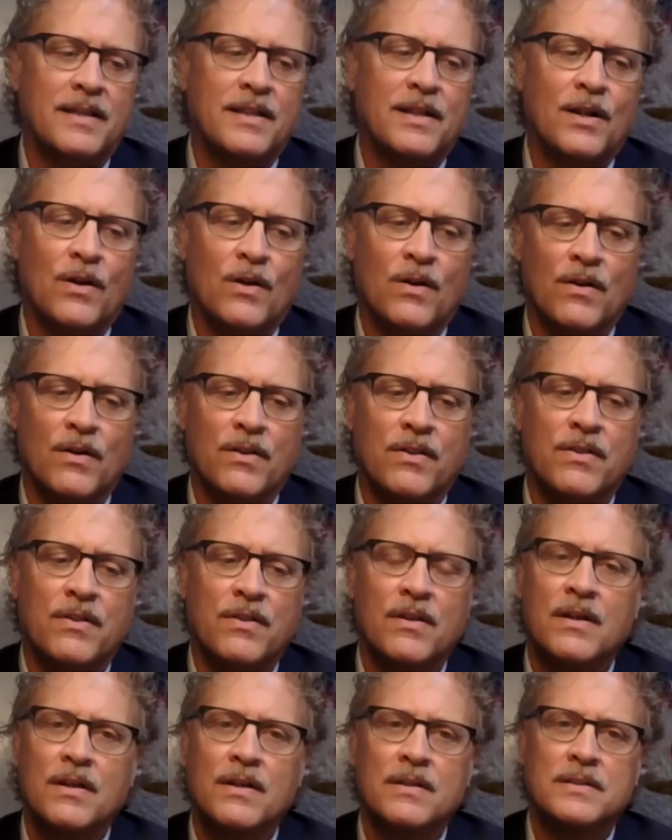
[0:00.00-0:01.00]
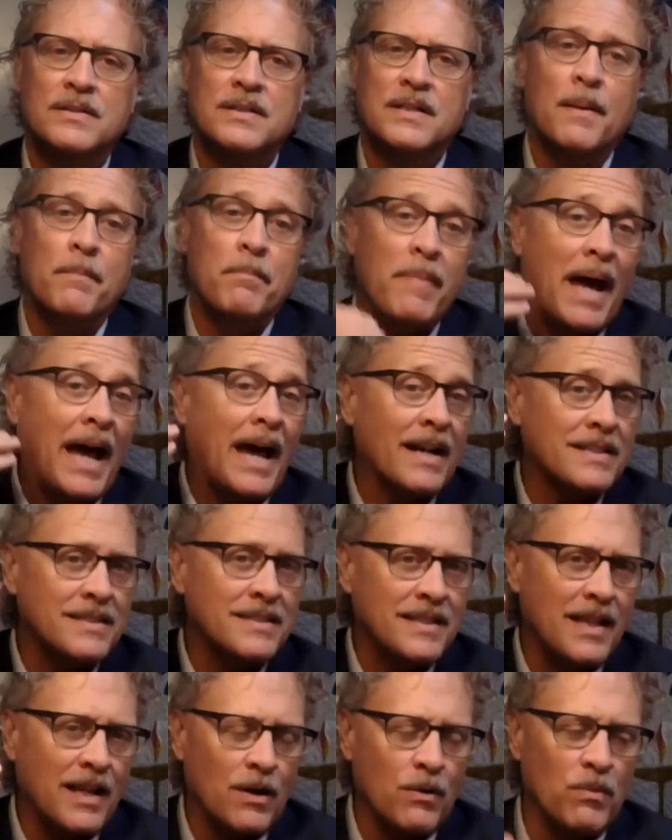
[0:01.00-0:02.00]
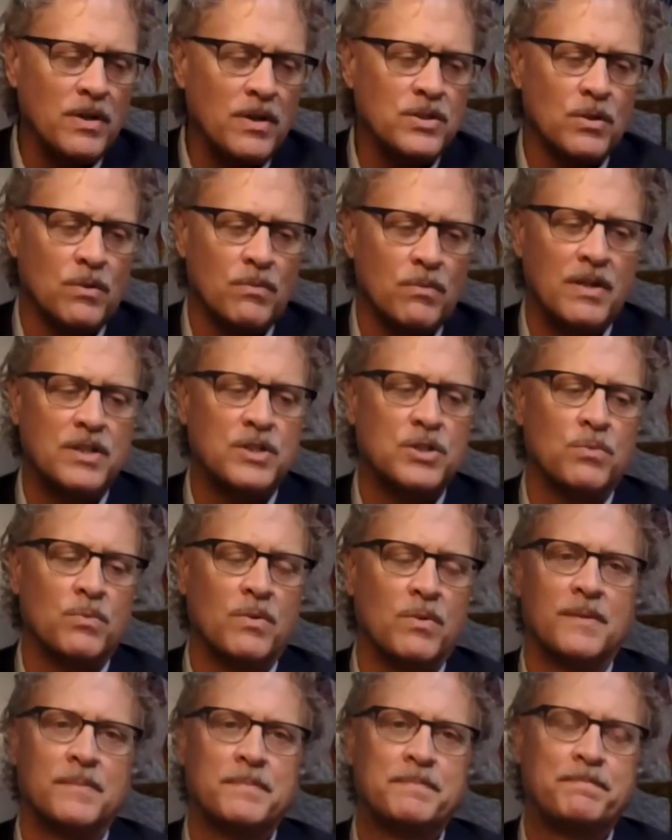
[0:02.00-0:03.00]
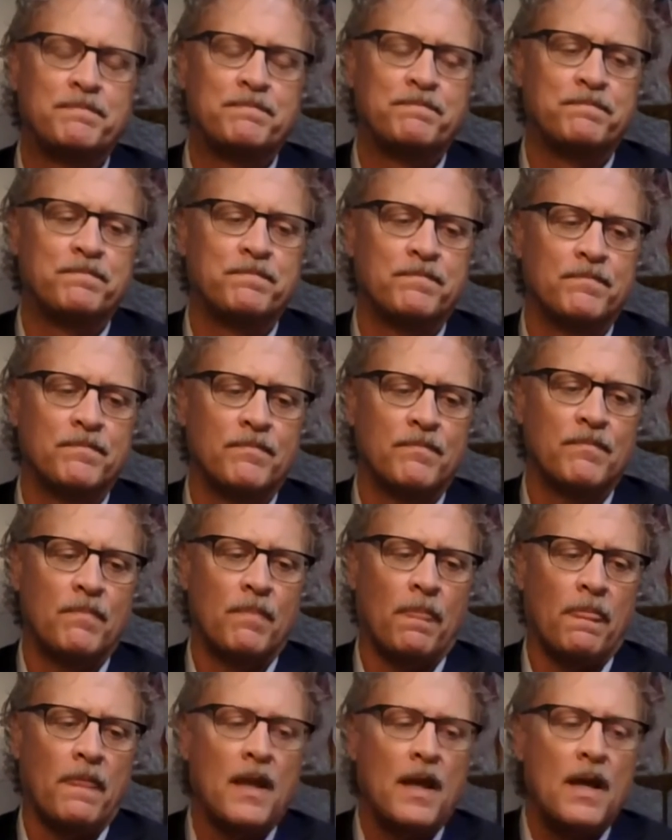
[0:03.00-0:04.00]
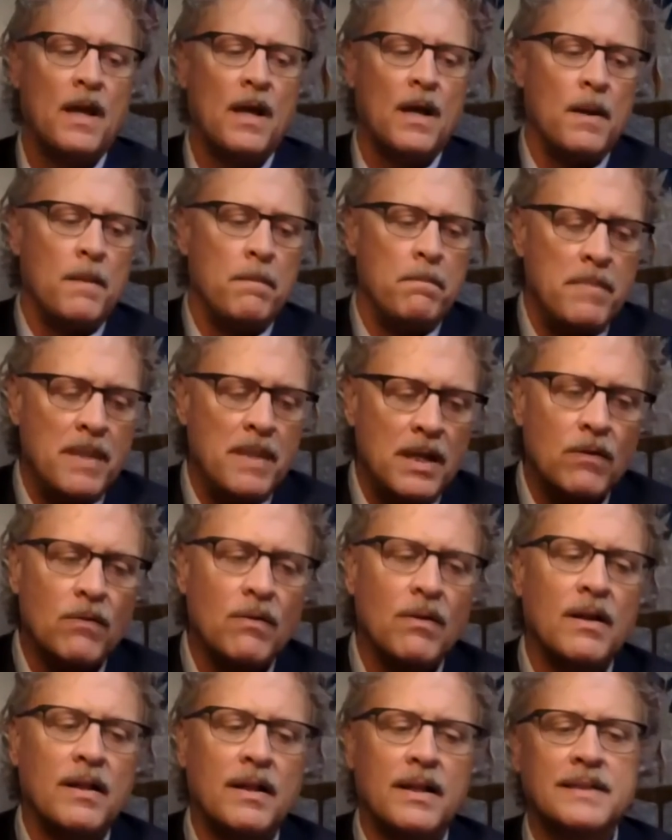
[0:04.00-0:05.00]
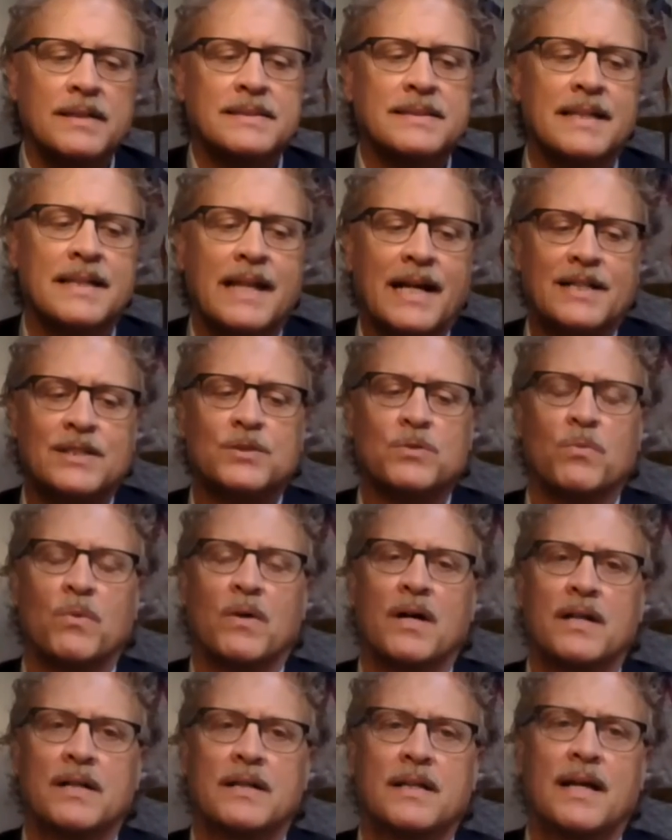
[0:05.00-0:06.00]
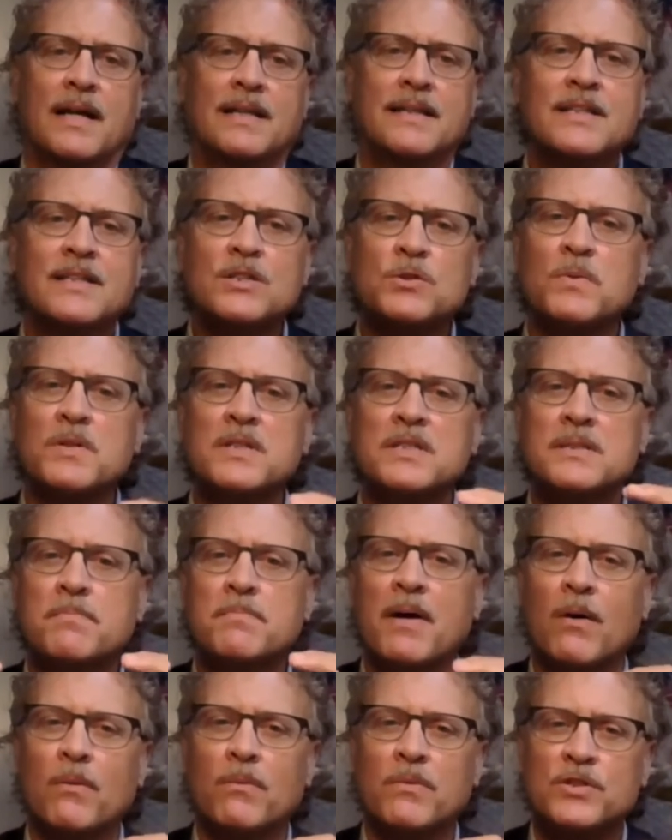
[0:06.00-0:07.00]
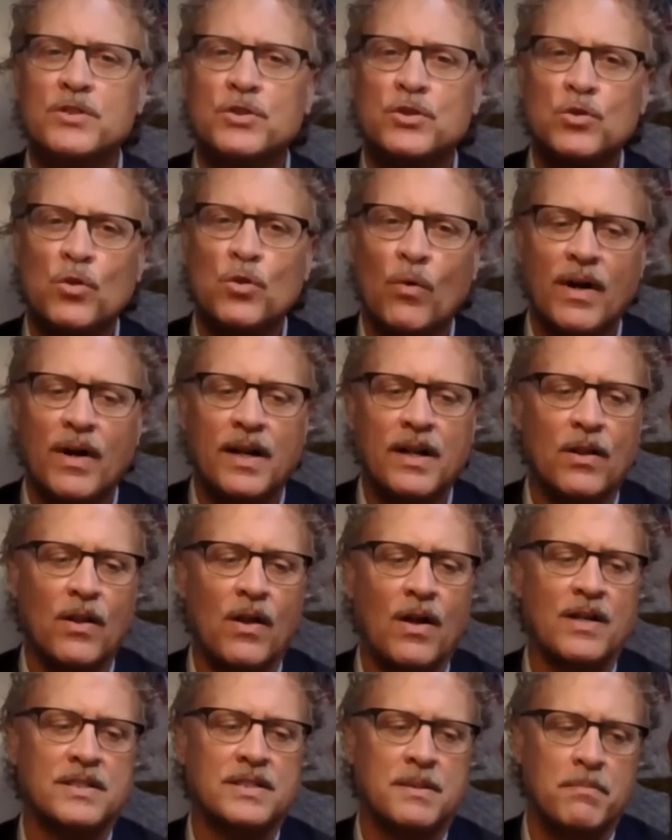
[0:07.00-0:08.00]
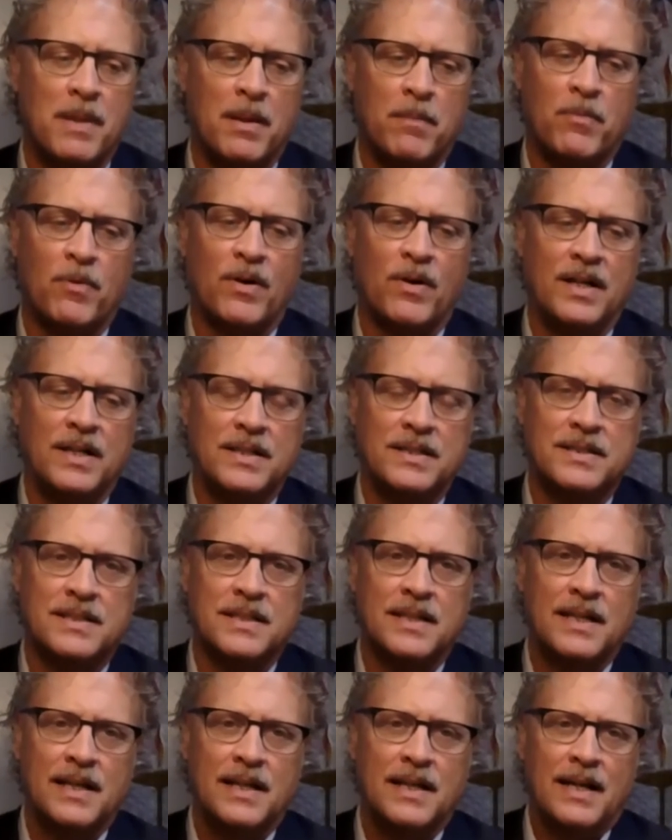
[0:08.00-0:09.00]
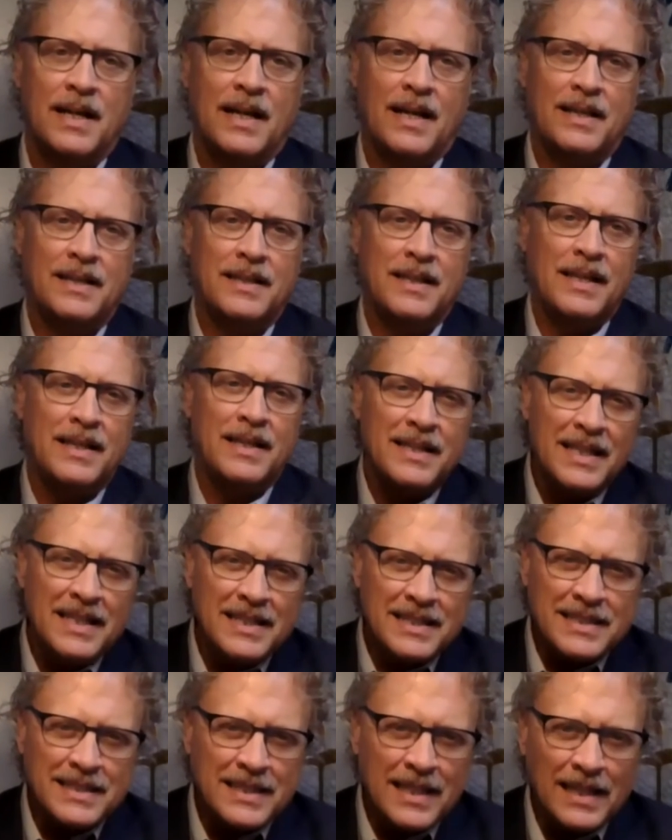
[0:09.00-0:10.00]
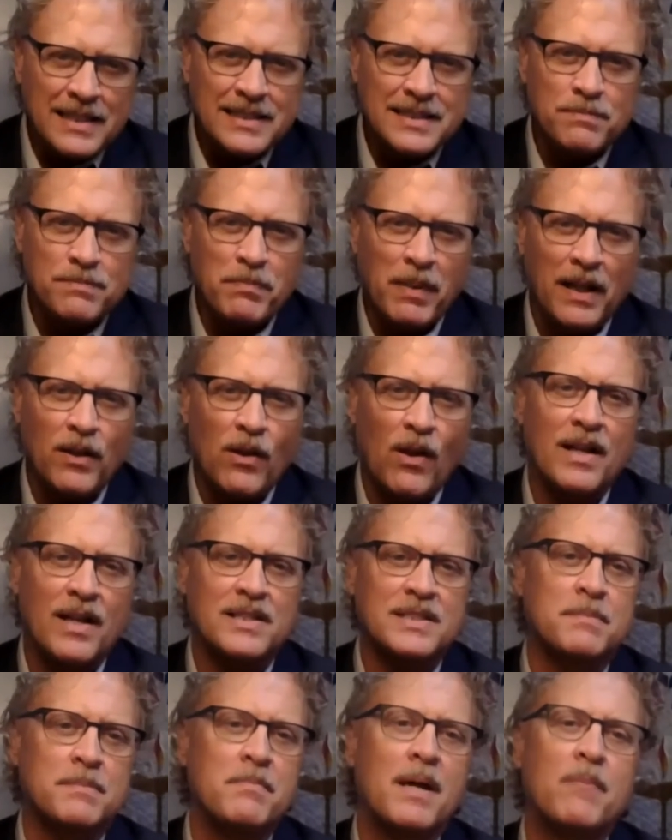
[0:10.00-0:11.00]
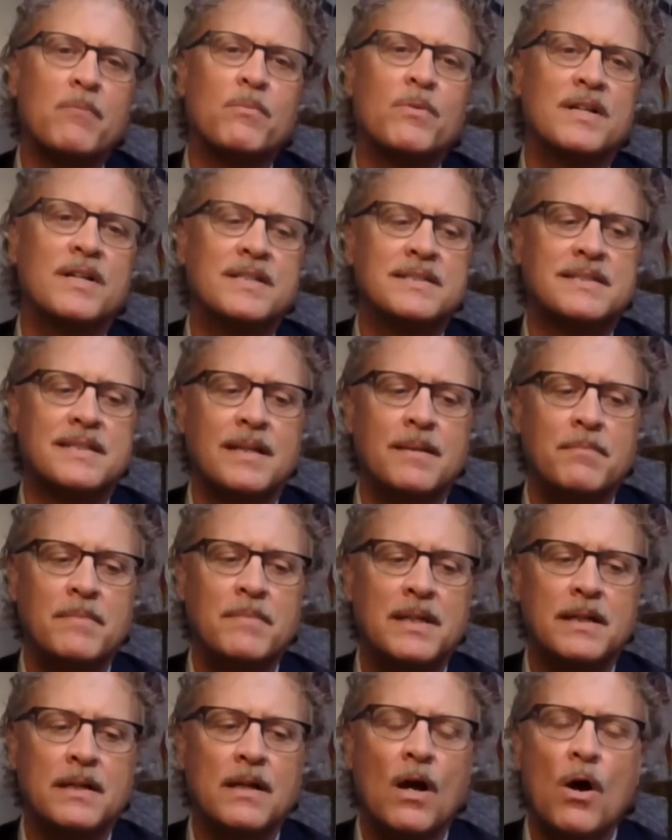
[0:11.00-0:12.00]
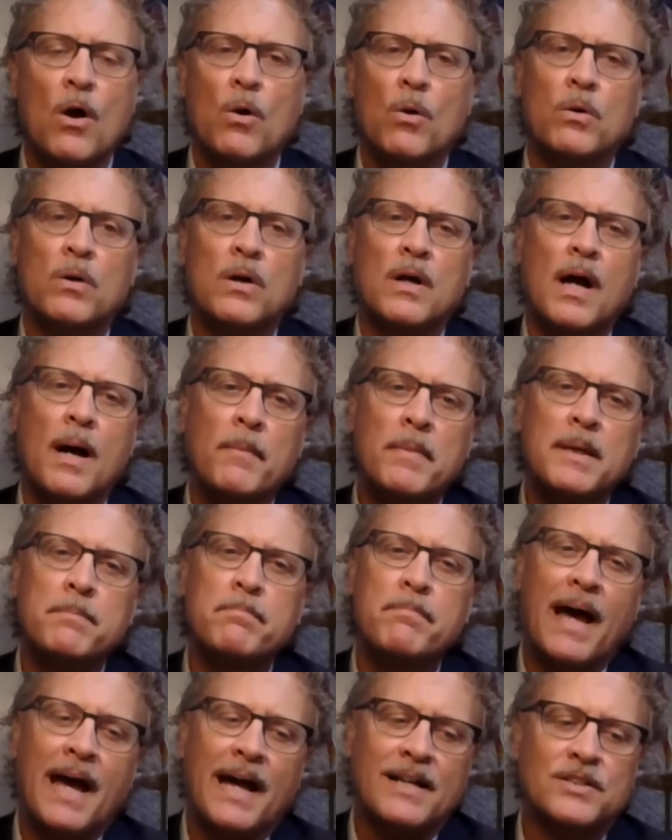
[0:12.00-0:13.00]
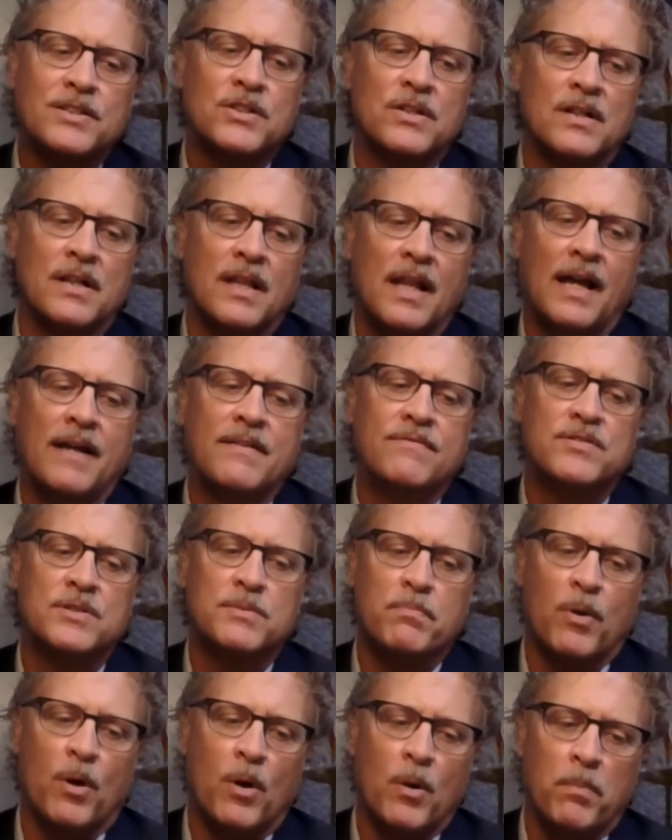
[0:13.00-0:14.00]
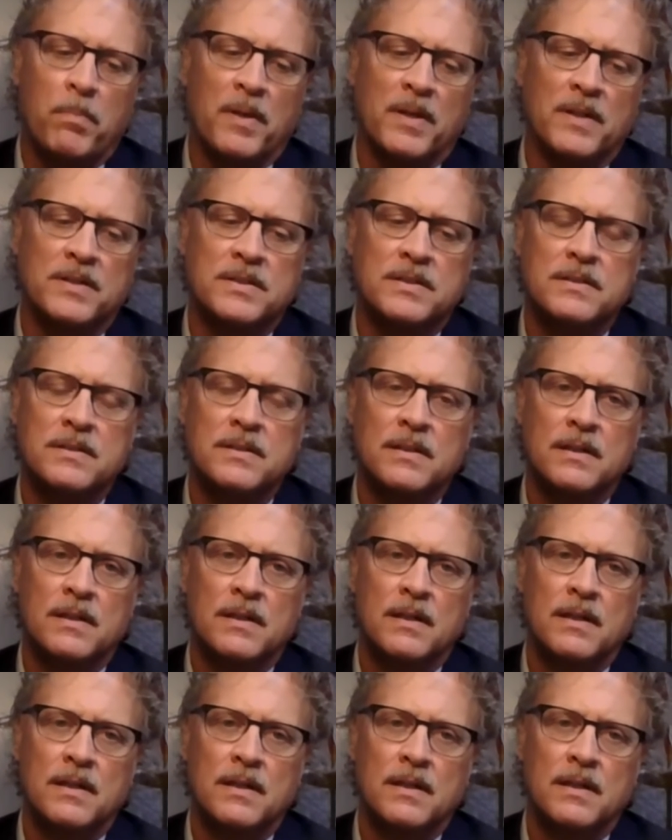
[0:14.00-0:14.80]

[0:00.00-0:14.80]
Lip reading: and the earth to come back to that original ritual. Mineral is the next one, and this one's about restoring lost memories. And in this sense, by lost memories, they mean coming back to your life's purpose.